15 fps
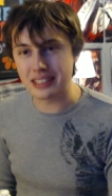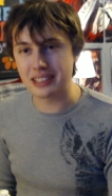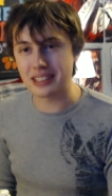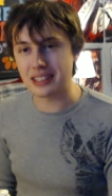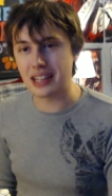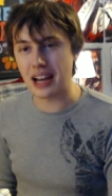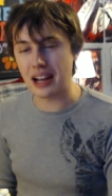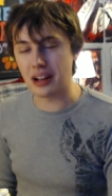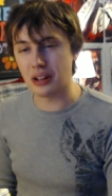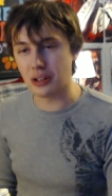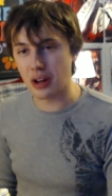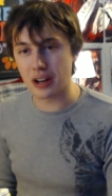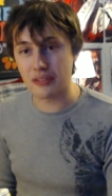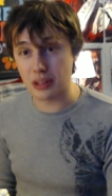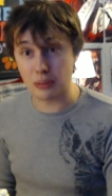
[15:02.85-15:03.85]
that a
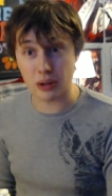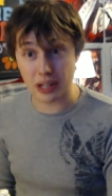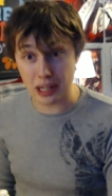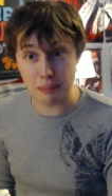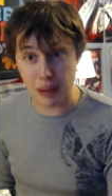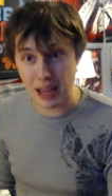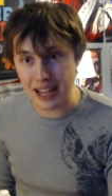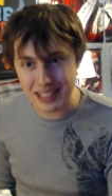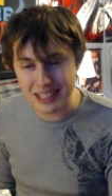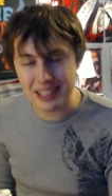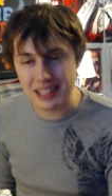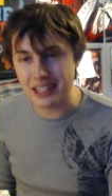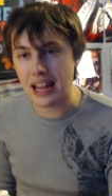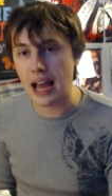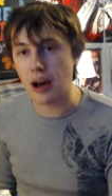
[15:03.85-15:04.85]
lot of them are getting painted
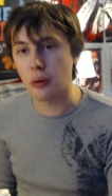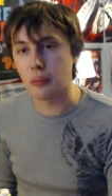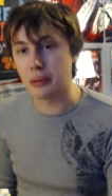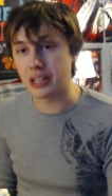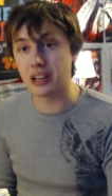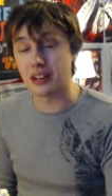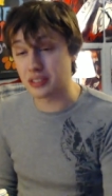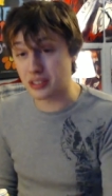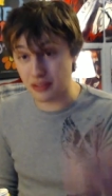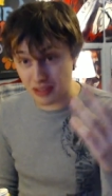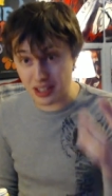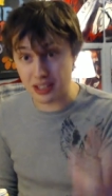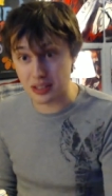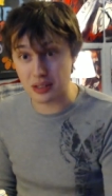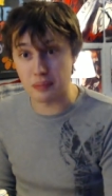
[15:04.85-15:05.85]
in now because of
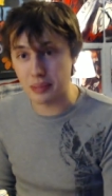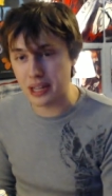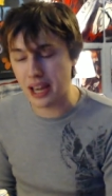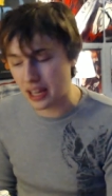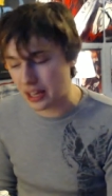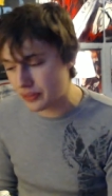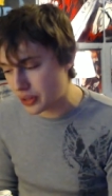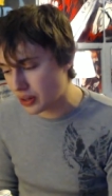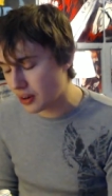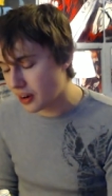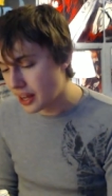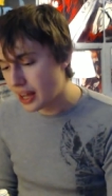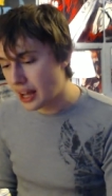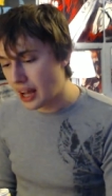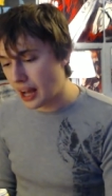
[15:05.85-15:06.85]
this behavior,
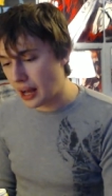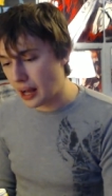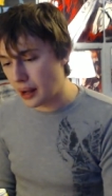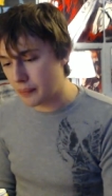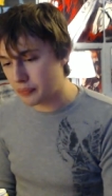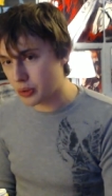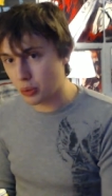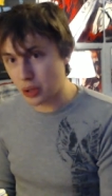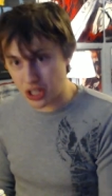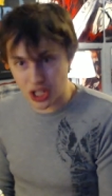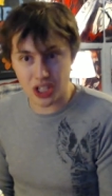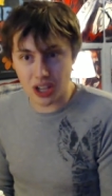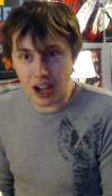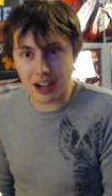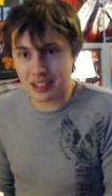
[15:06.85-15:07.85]
um, which
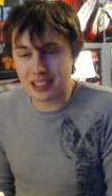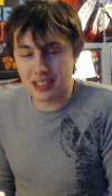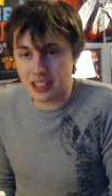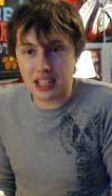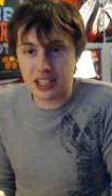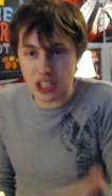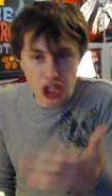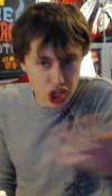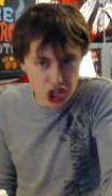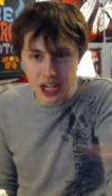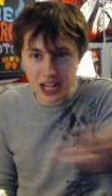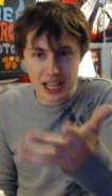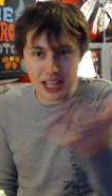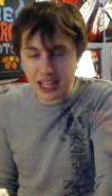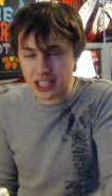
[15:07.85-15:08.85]
sucks. It's it's a
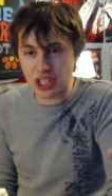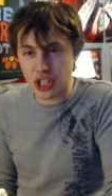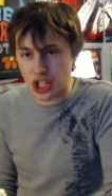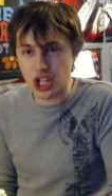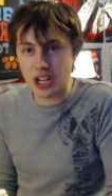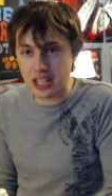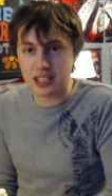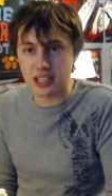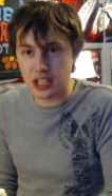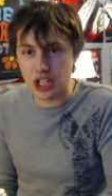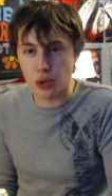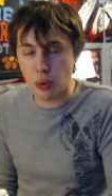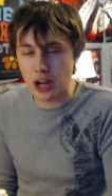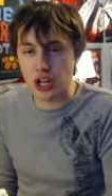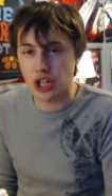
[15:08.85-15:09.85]
shitty it's a shitty
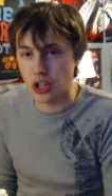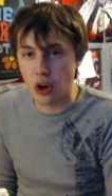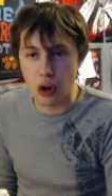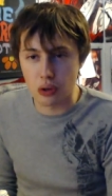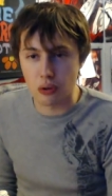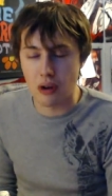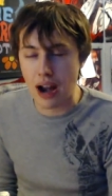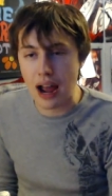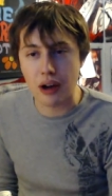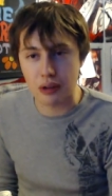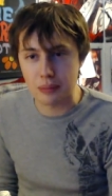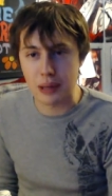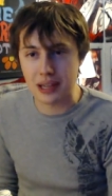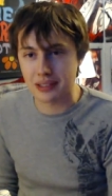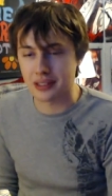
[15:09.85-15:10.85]
situation all around
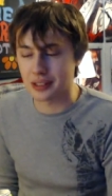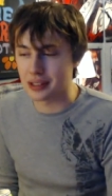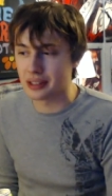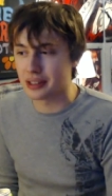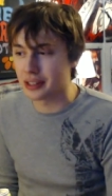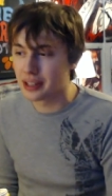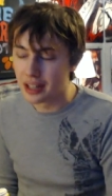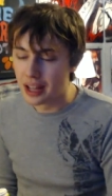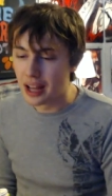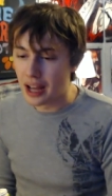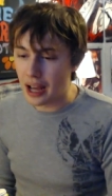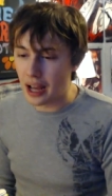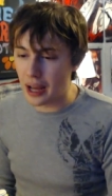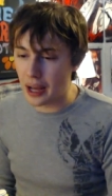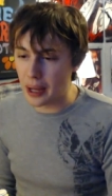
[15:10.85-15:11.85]
basically.
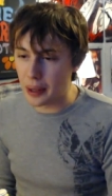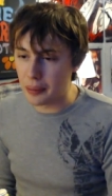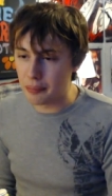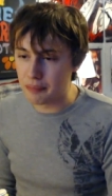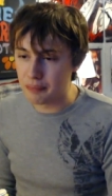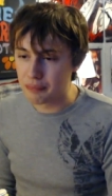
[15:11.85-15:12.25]
Um,